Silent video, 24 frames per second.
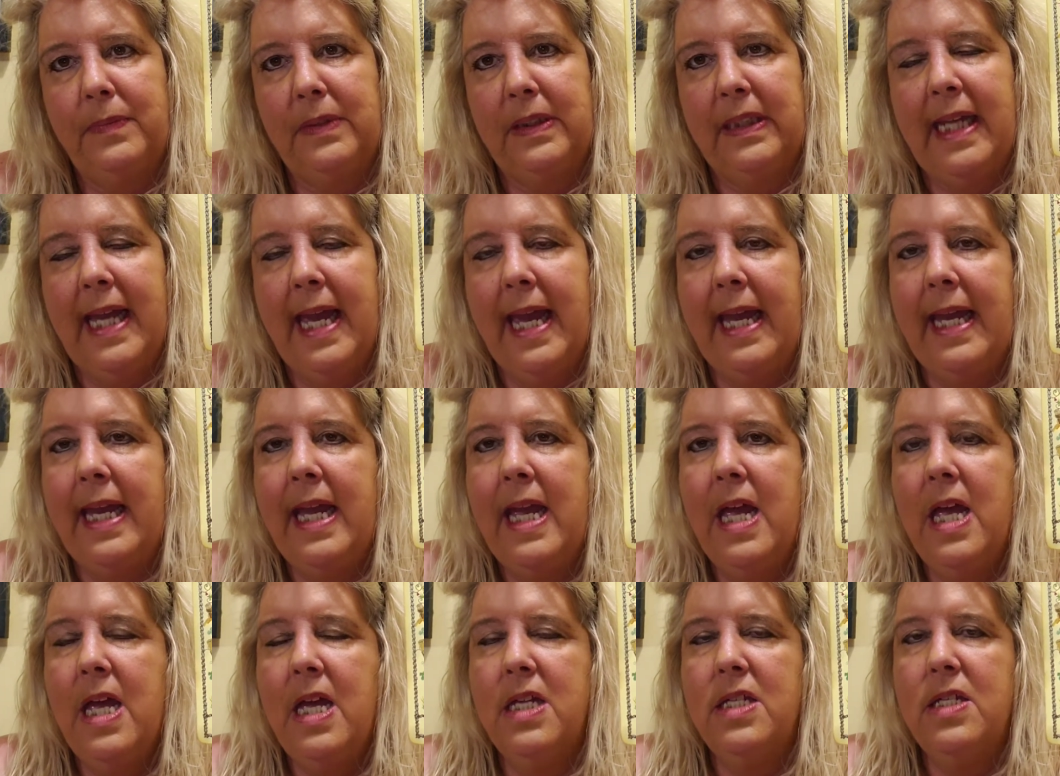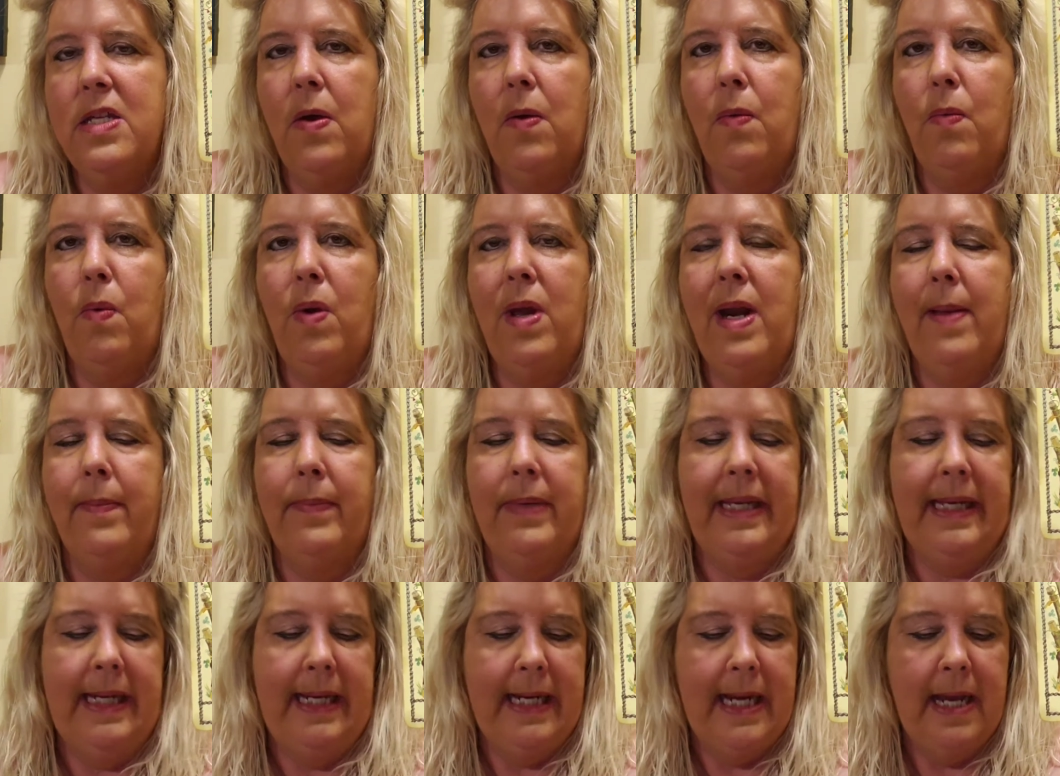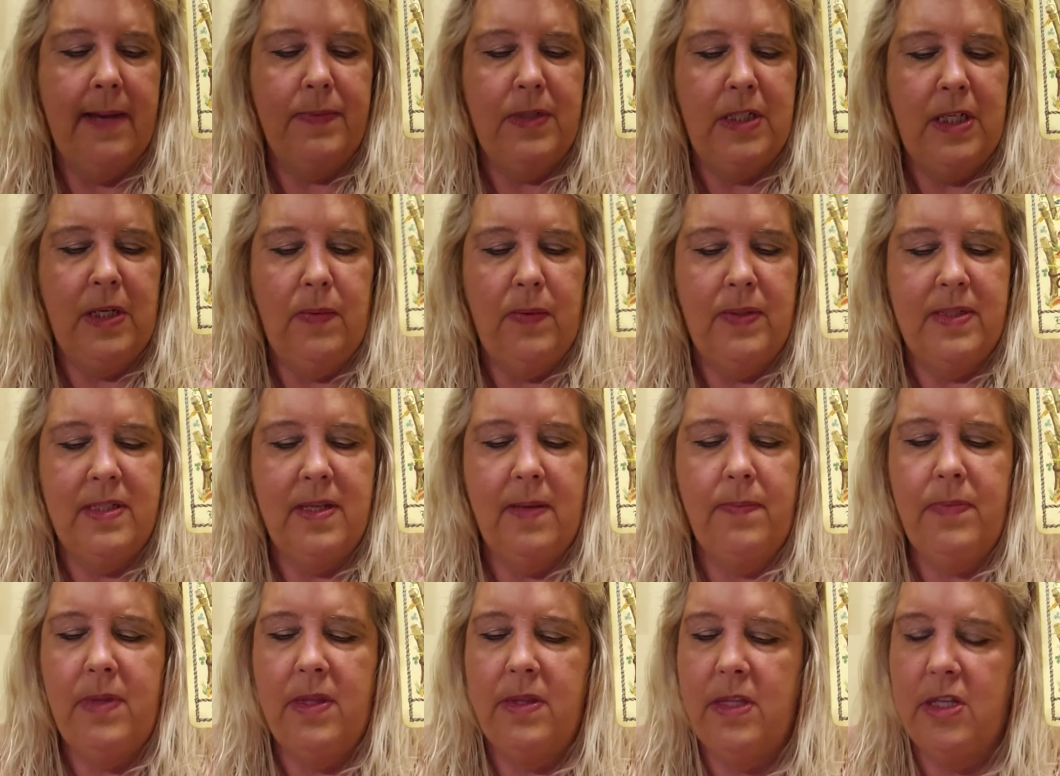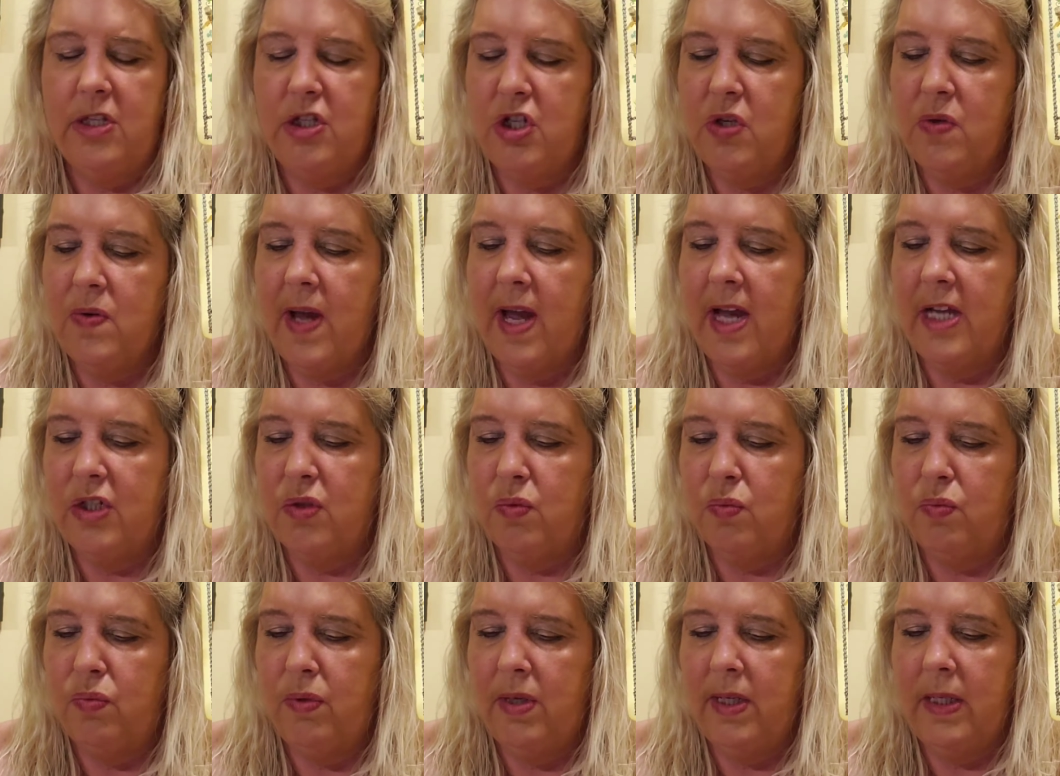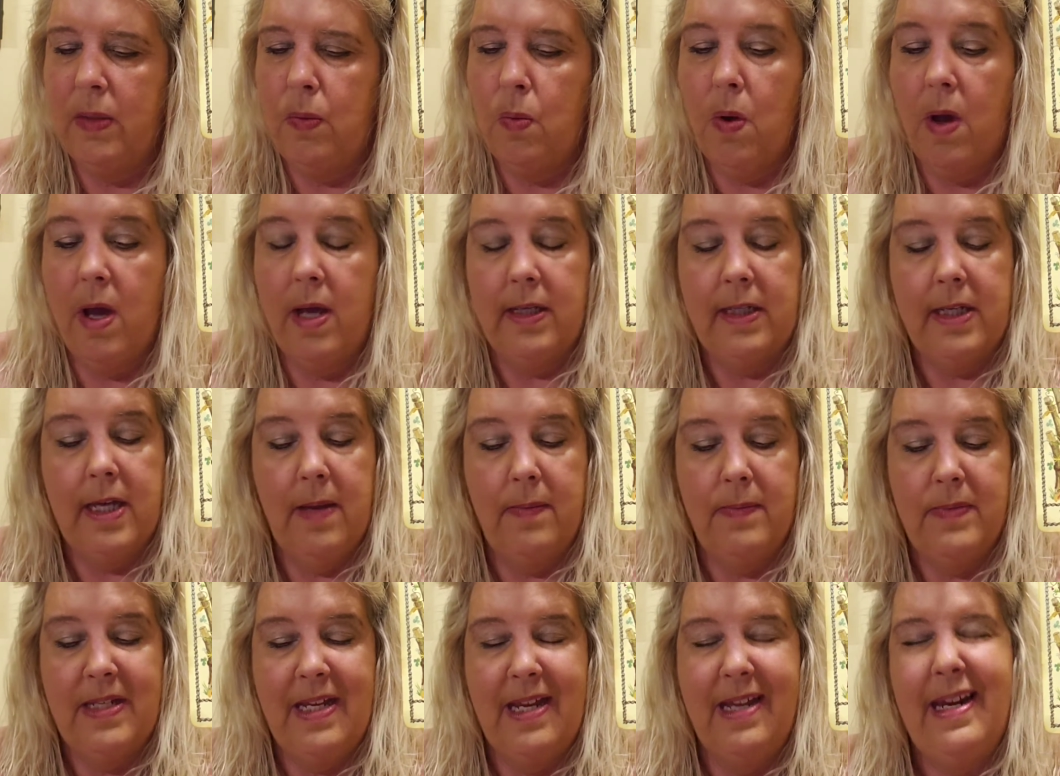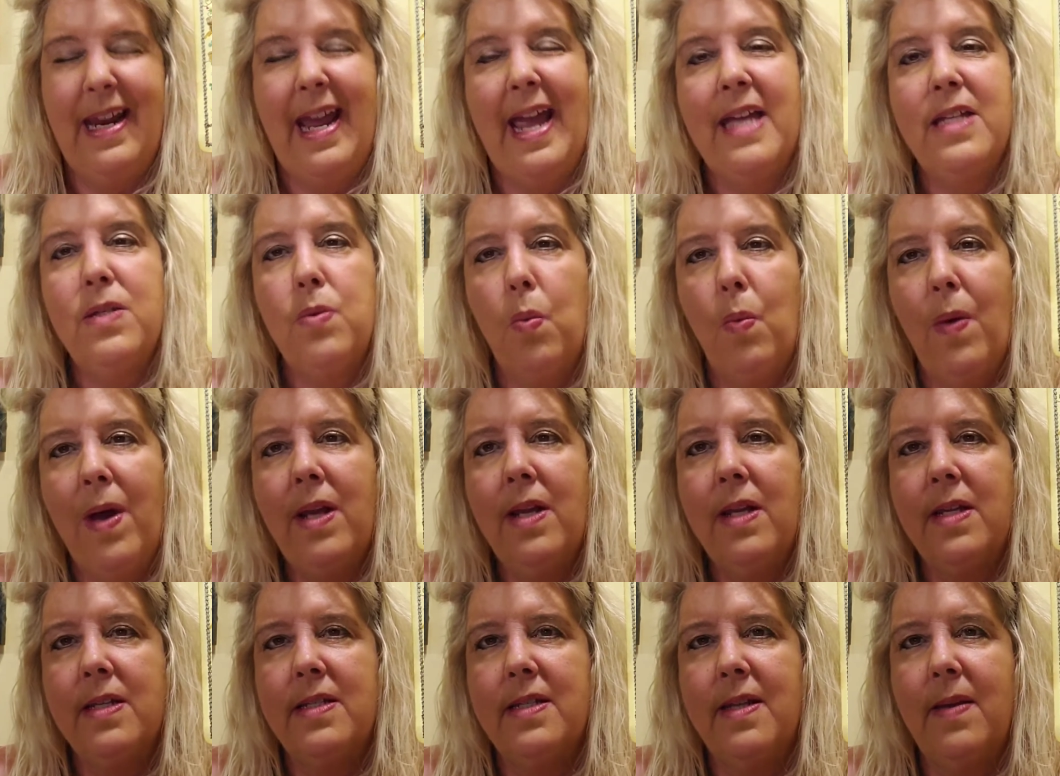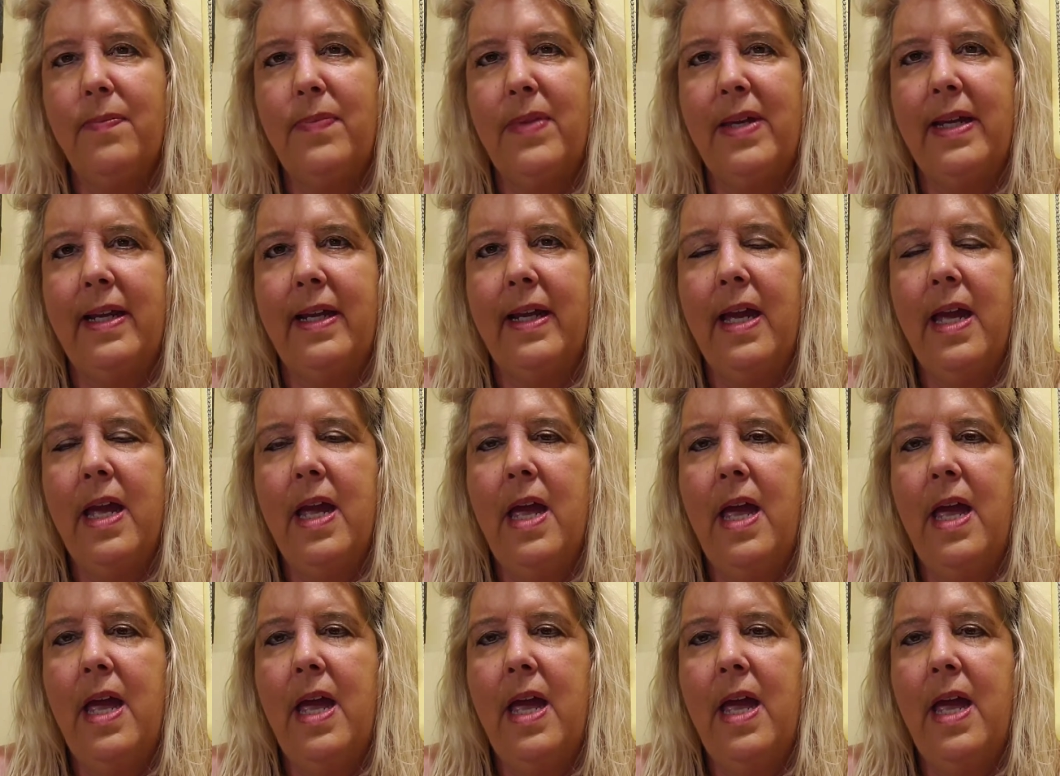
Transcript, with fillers: Okay, so what I'm leading up to is something that you guys really want comes in, as well as something